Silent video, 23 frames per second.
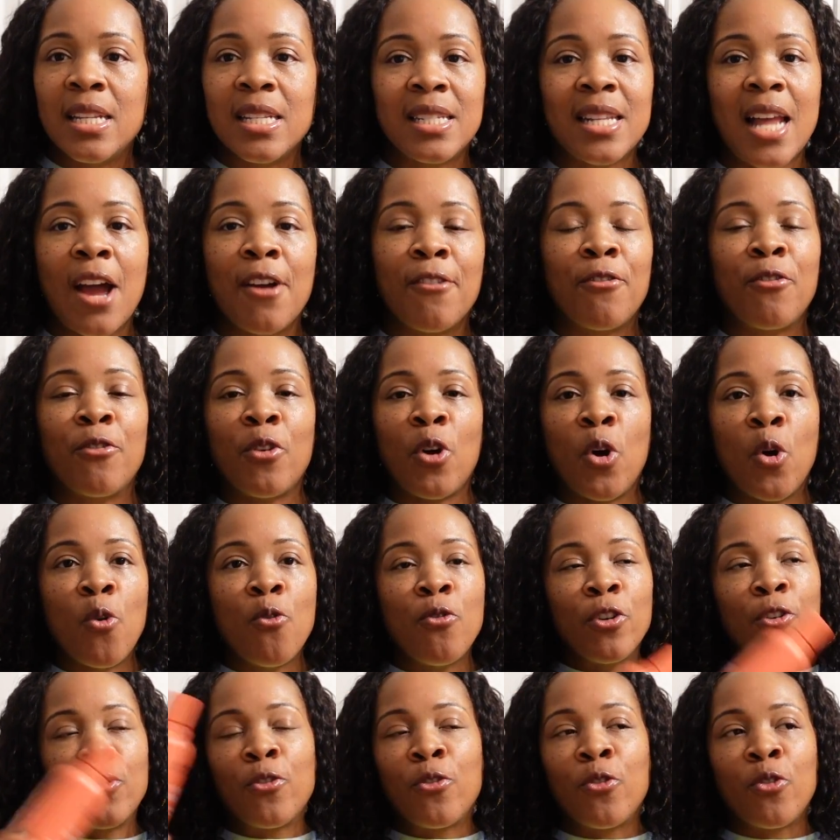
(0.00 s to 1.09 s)
It's not
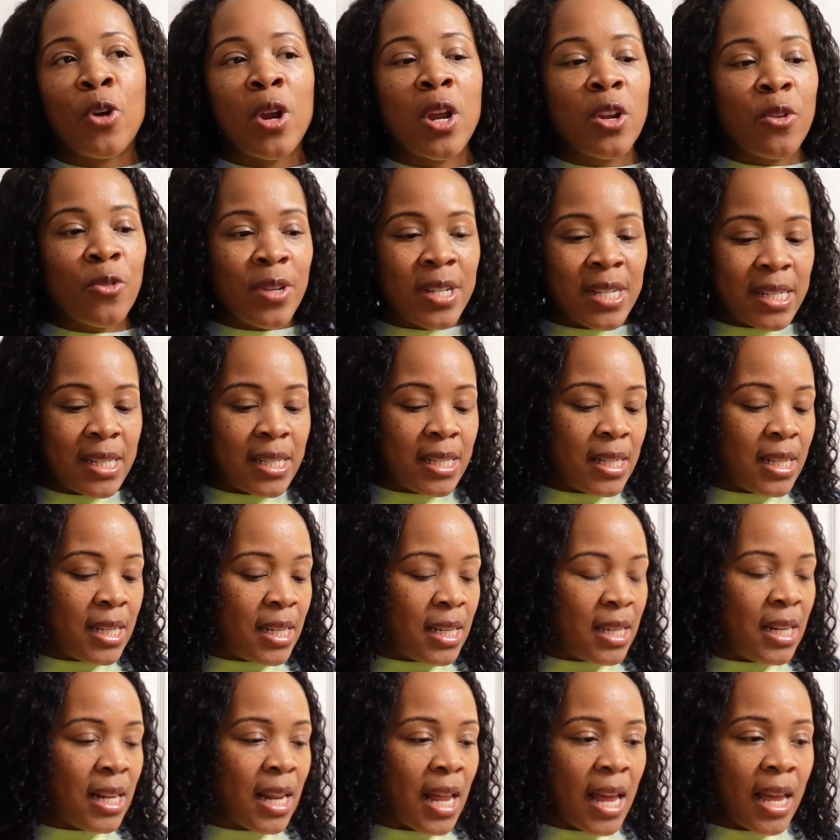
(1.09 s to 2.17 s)
over
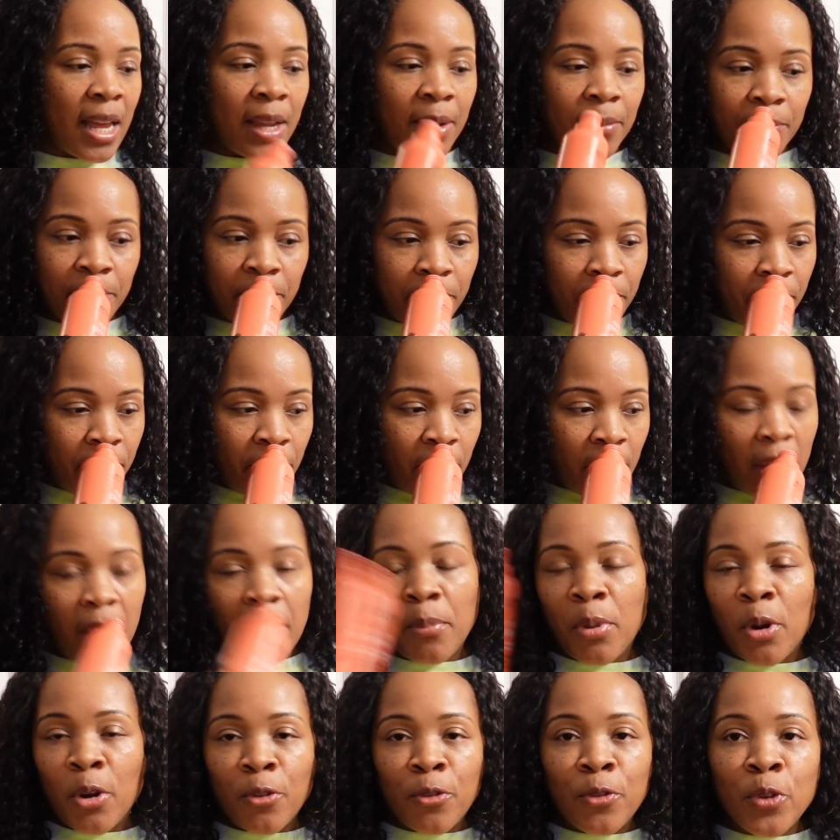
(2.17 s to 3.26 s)
fragrancy
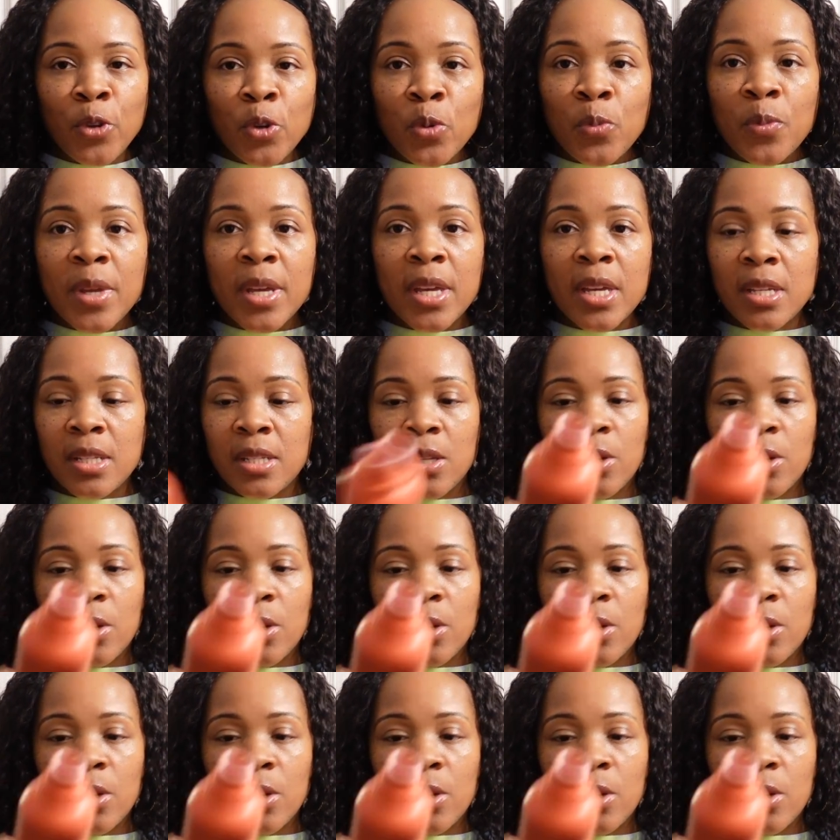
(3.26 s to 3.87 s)
and perfumey.